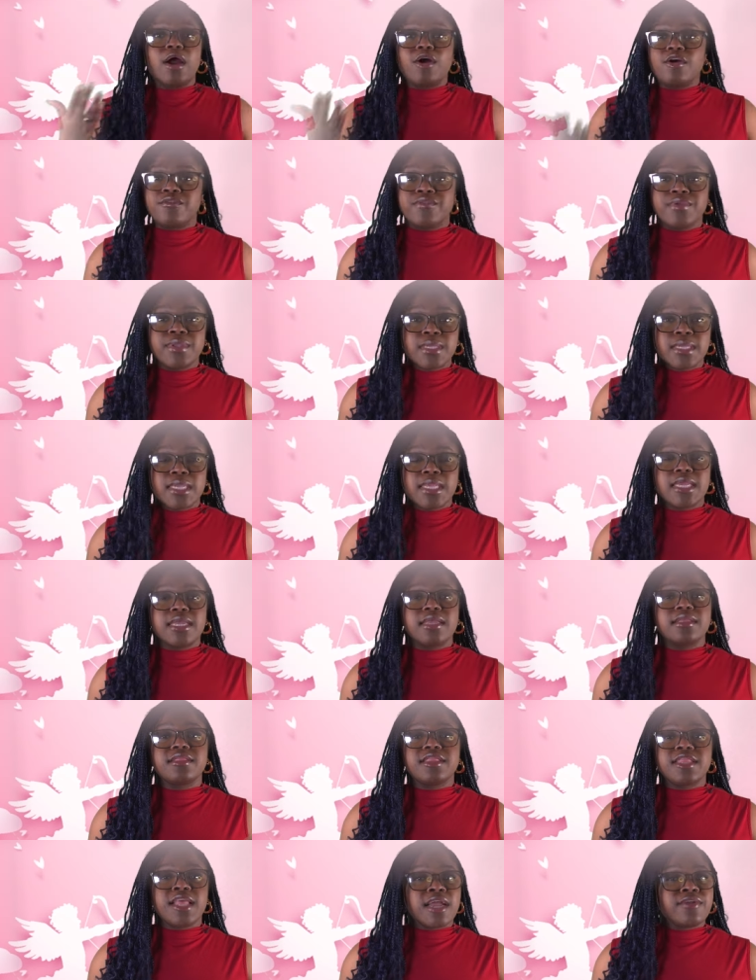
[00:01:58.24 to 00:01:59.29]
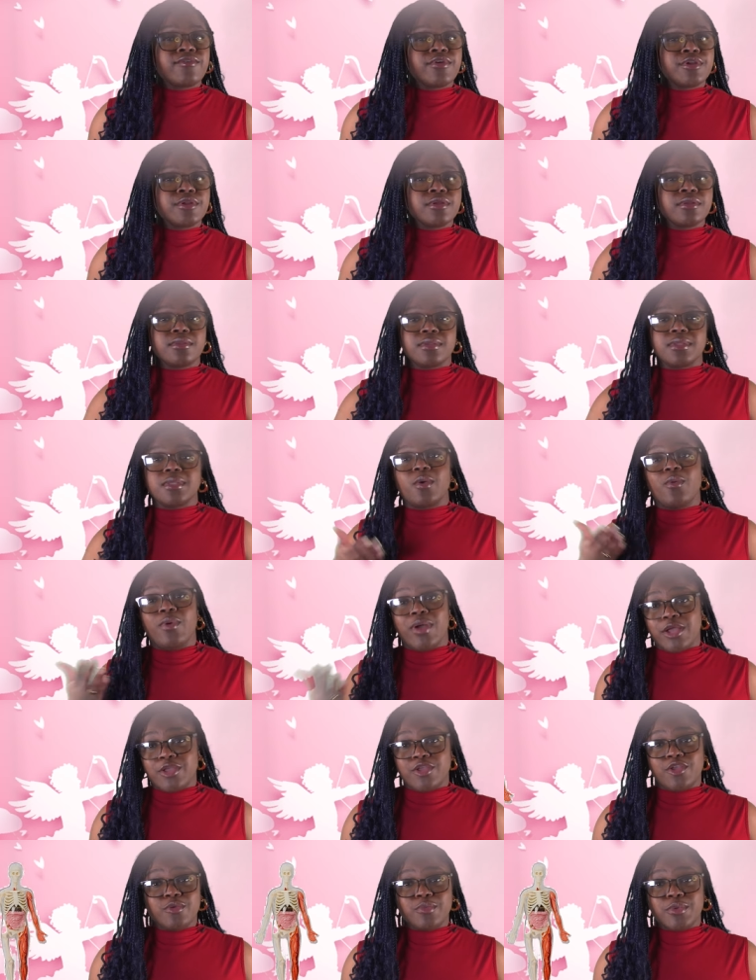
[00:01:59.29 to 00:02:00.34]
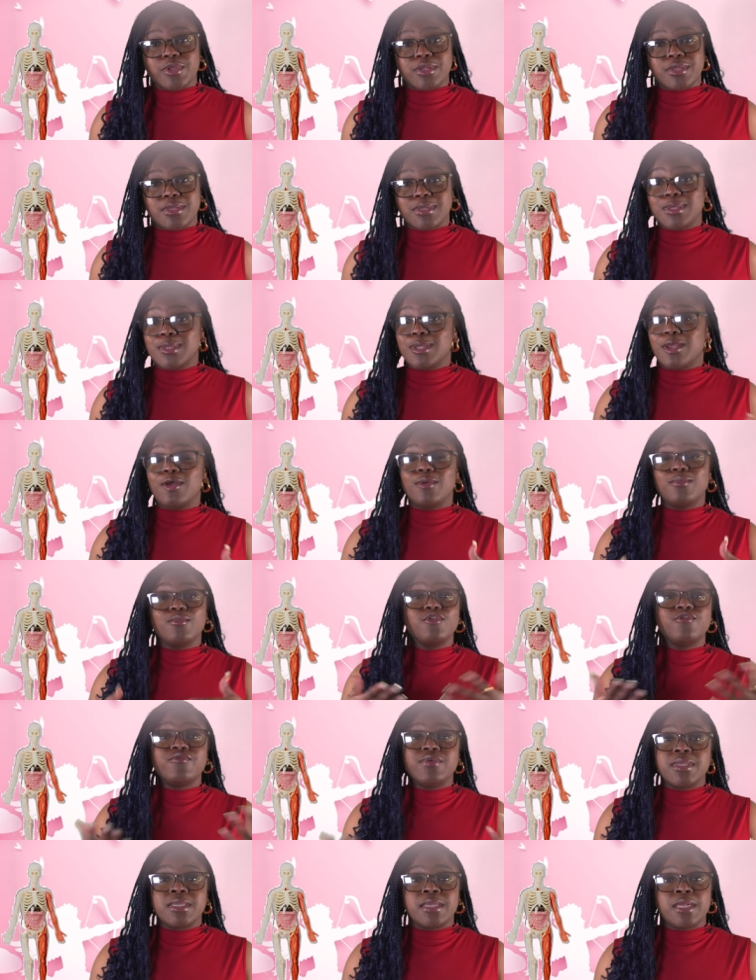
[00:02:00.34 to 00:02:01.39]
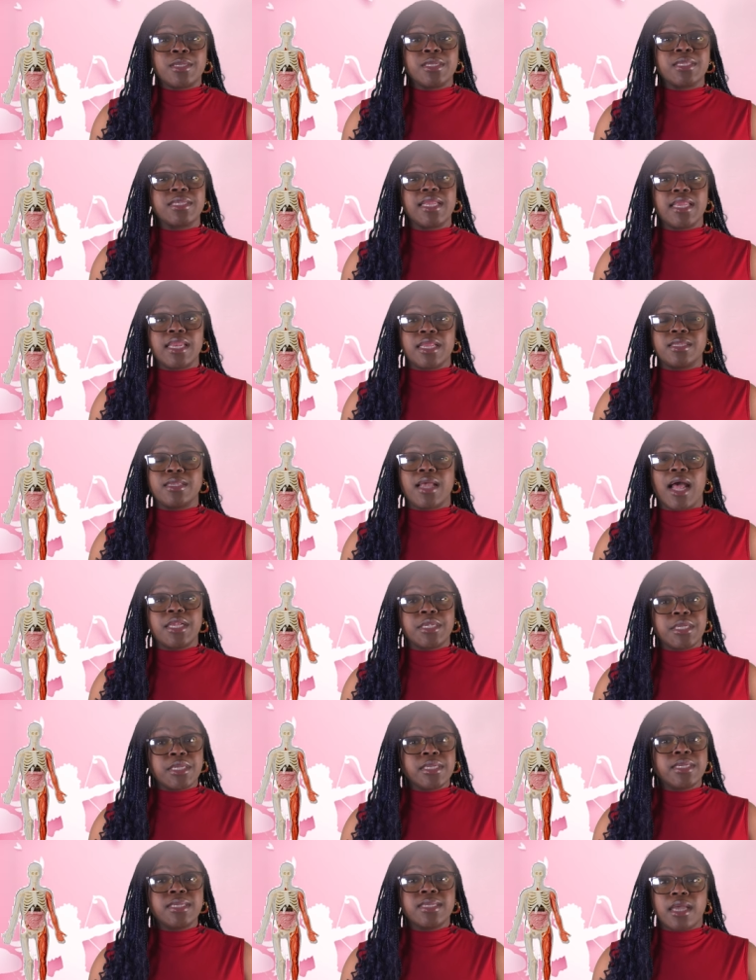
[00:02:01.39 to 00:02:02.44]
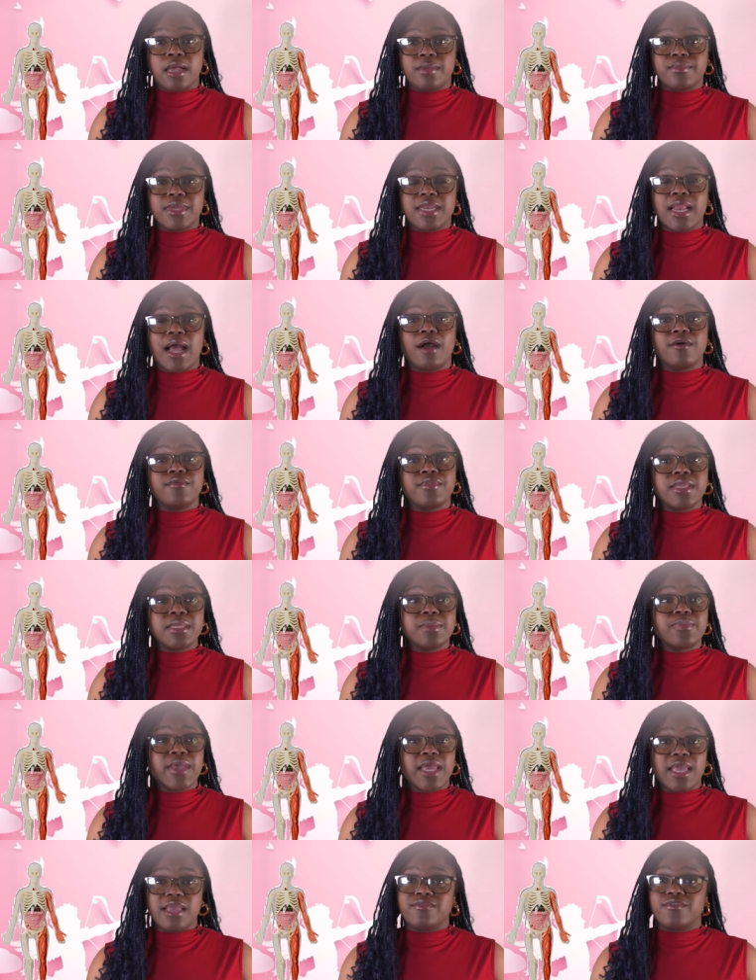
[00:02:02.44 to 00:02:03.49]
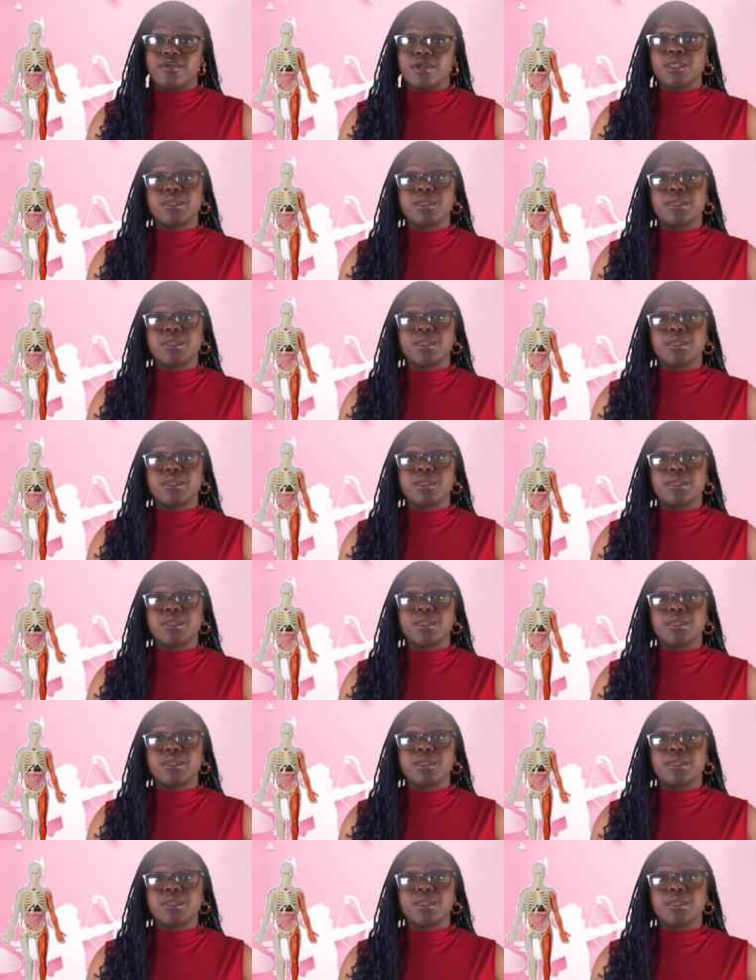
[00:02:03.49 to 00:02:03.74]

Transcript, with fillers: Now obviously, they're rodents, we're humans, so more research is needed to actually determine how this behaviour